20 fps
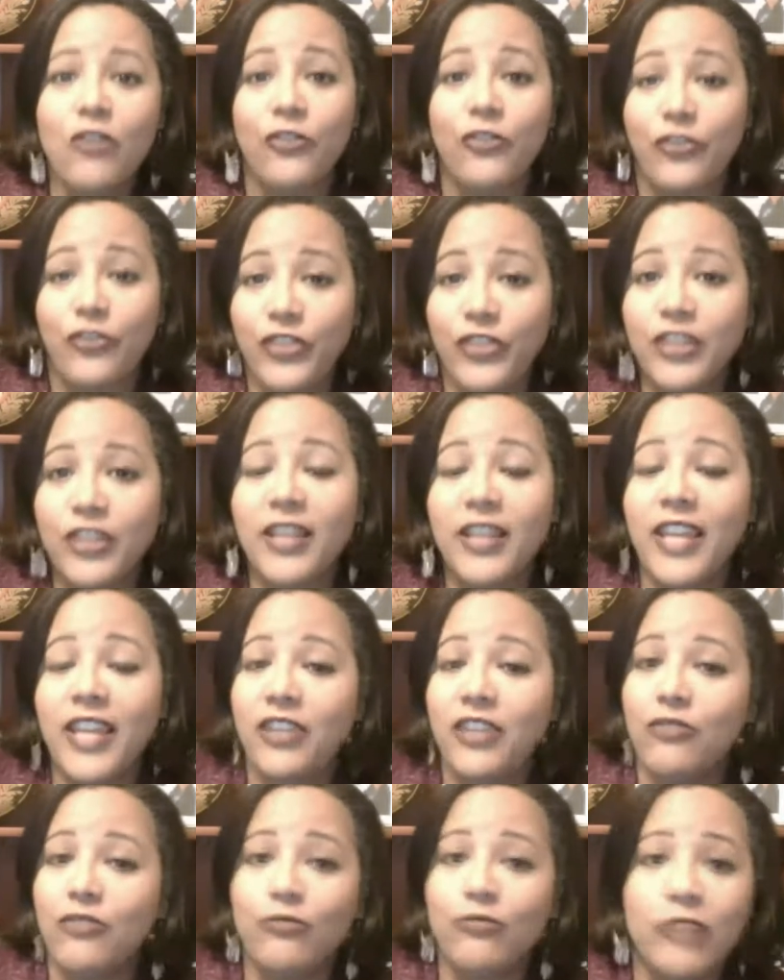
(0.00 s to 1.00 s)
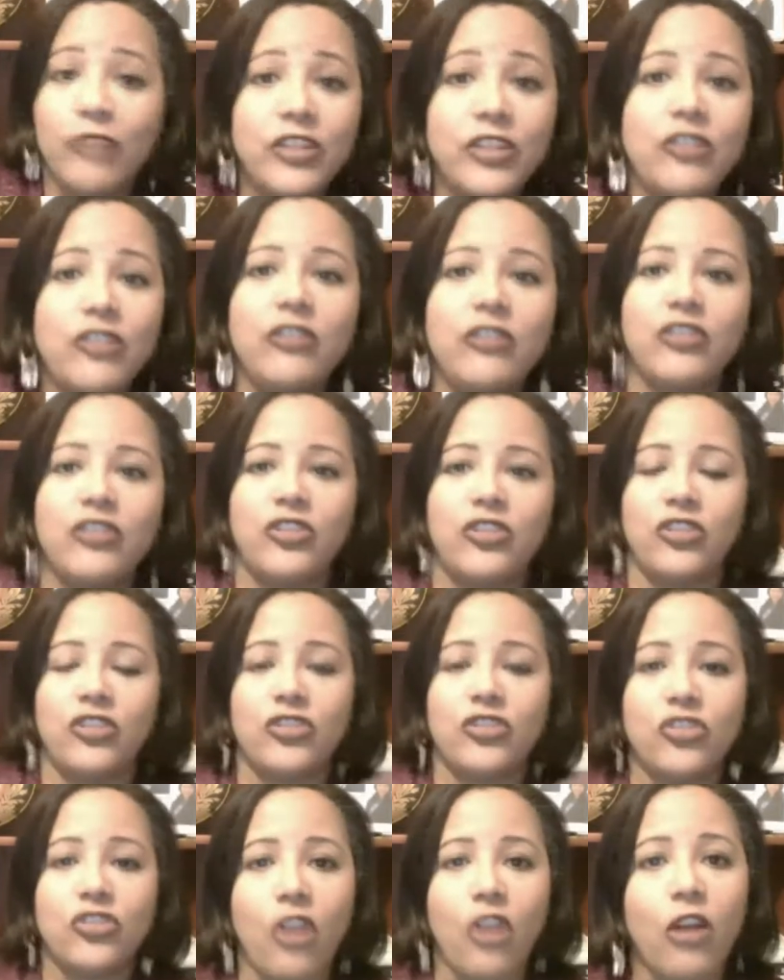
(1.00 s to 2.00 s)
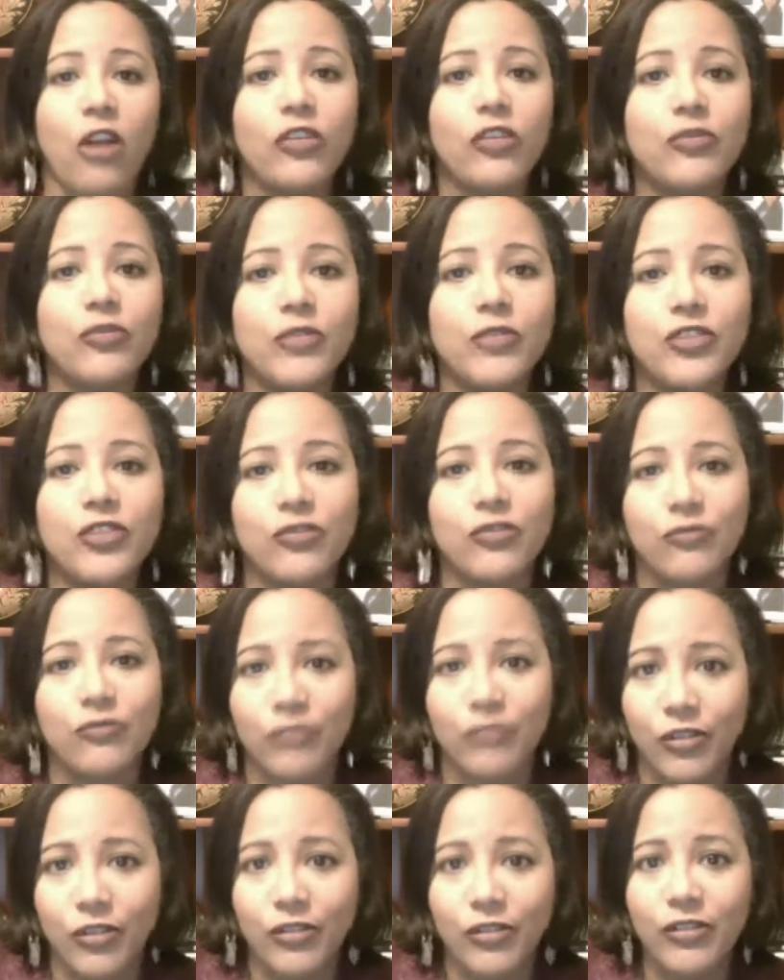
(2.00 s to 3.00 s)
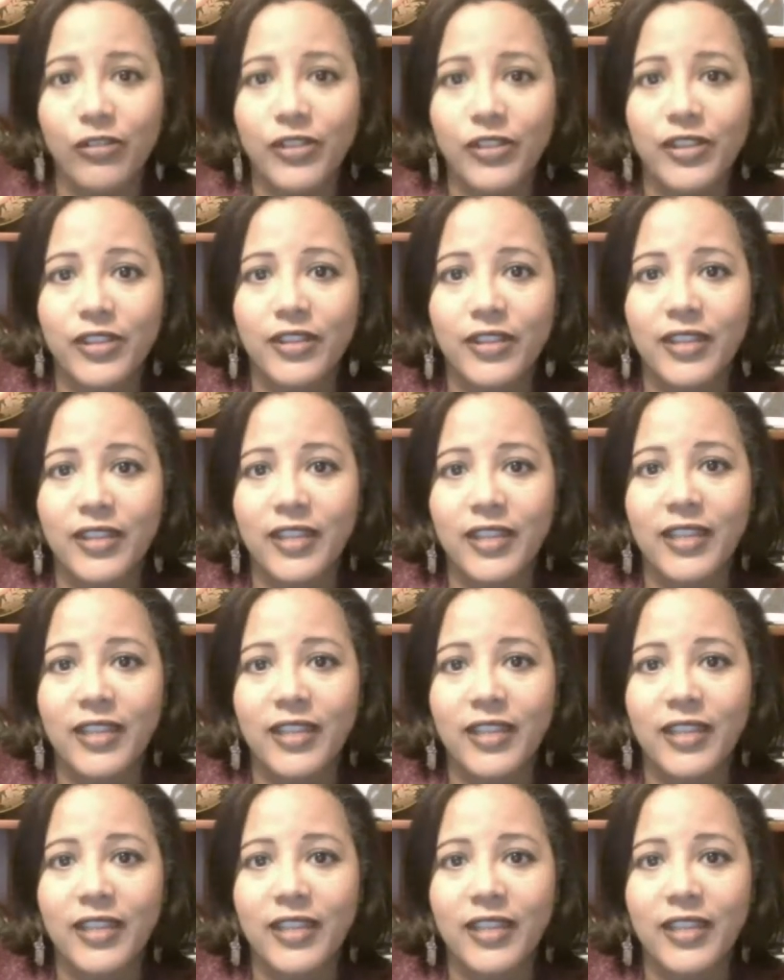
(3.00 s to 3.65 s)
who feel like you wish you could just charge what you're worth,